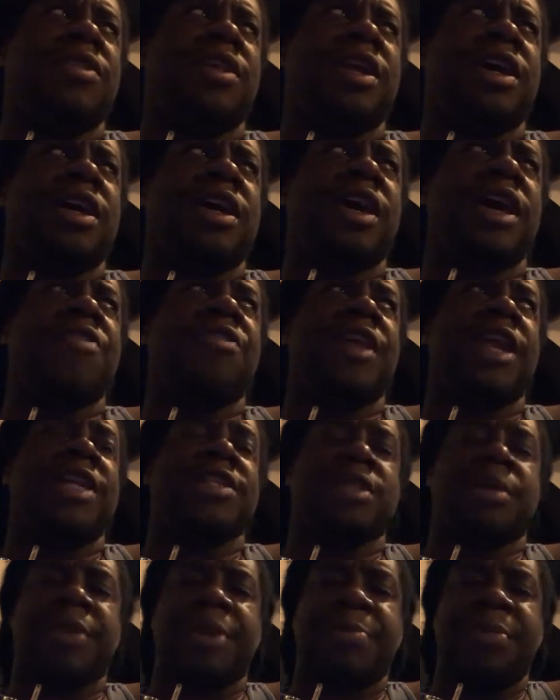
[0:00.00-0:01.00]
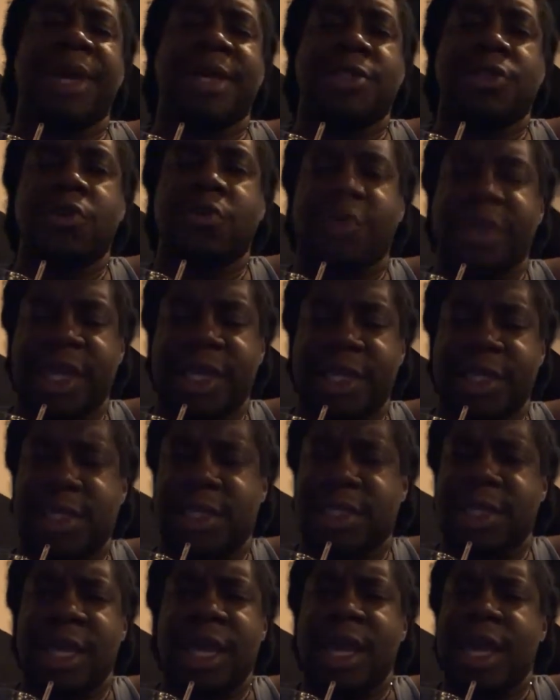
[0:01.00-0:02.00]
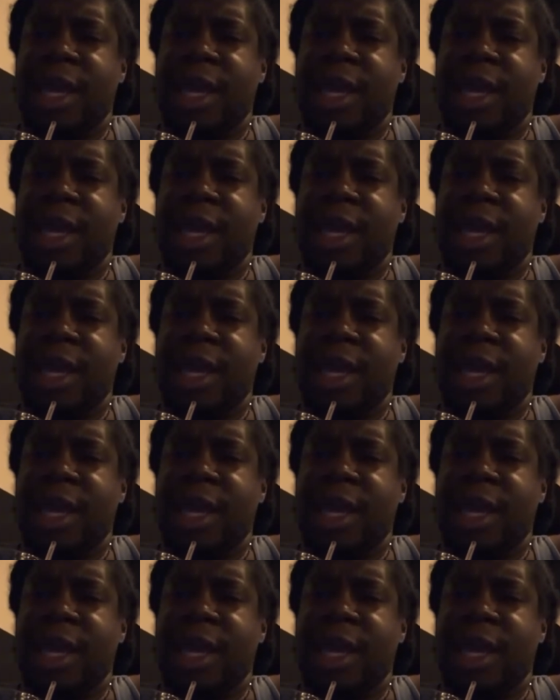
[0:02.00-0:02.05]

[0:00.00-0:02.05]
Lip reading: Yeah, I think that's coming up in about 2 weeks.